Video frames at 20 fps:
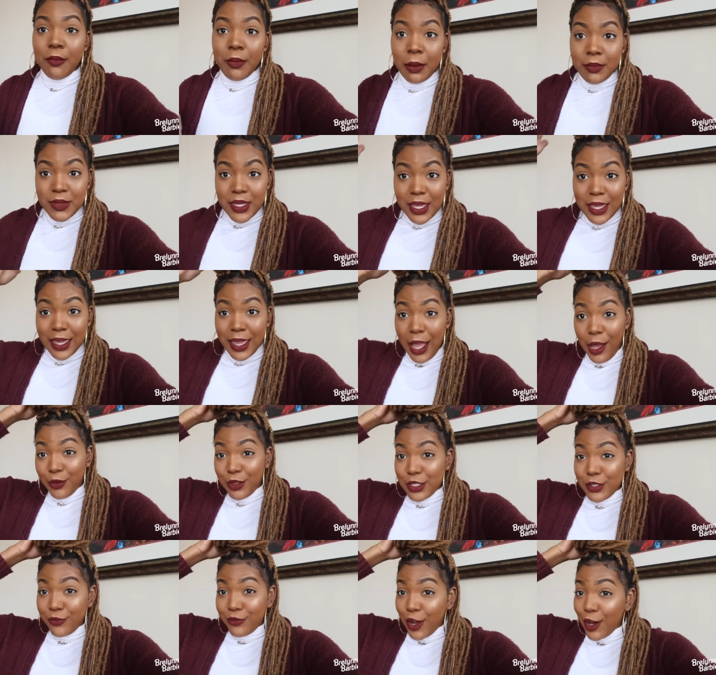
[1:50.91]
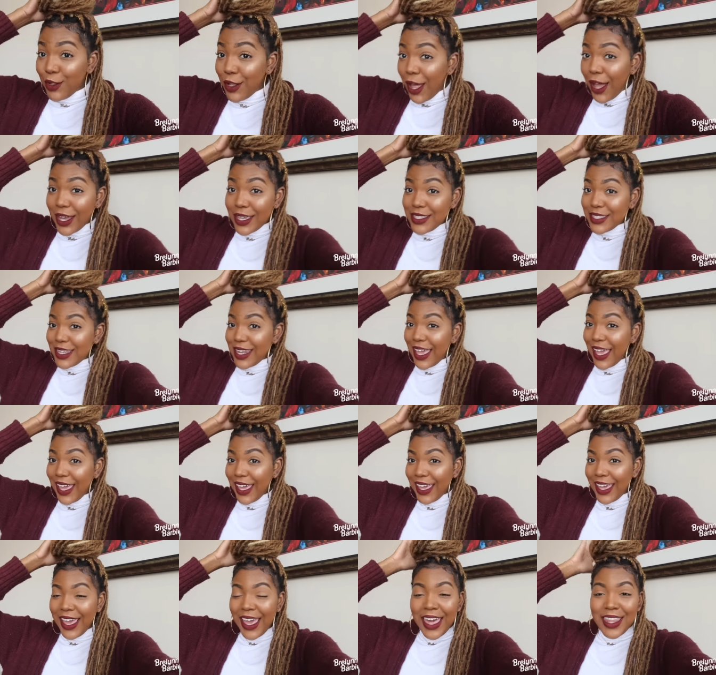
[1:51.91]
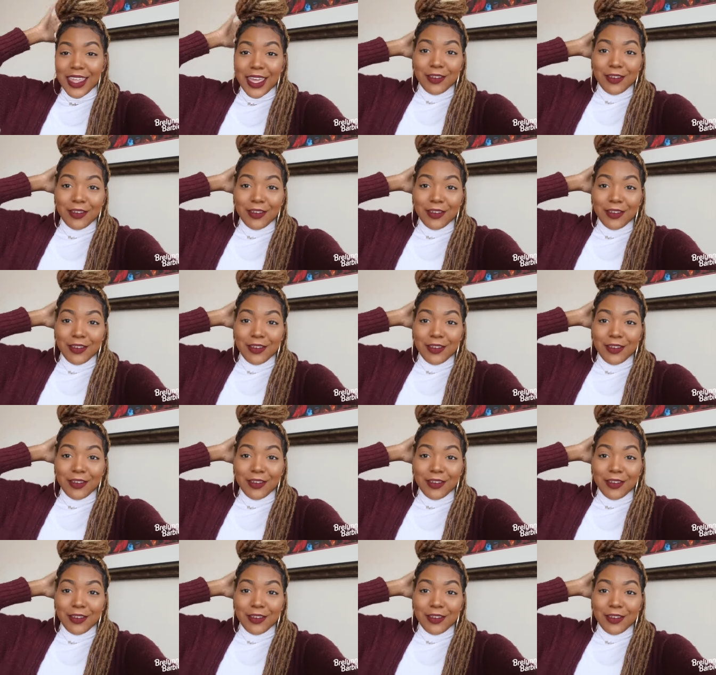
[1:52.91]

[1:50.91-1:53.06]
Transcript: I'm taking out these faux locks today.